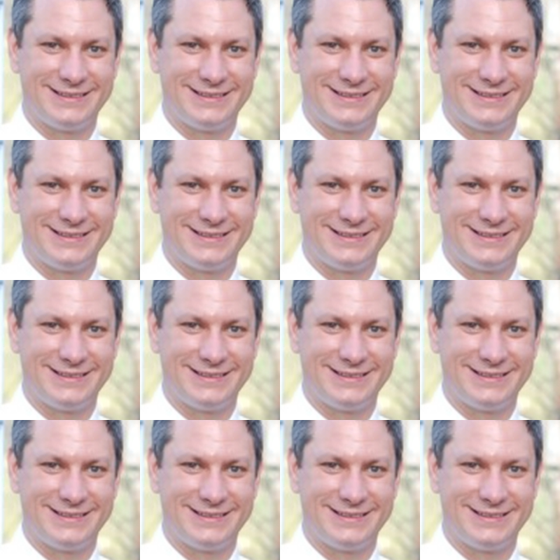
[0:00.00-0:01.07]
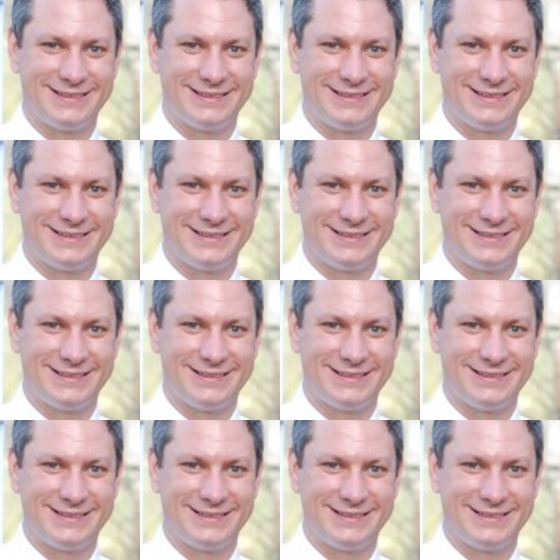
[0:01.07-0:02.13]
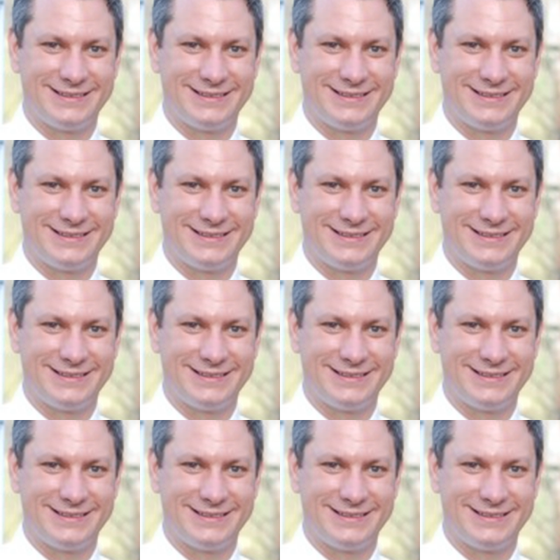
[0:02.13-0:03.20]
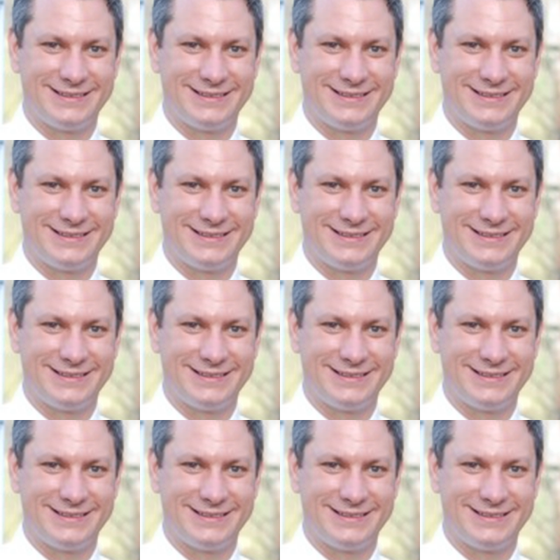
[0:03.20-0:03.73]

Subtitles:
[no speech]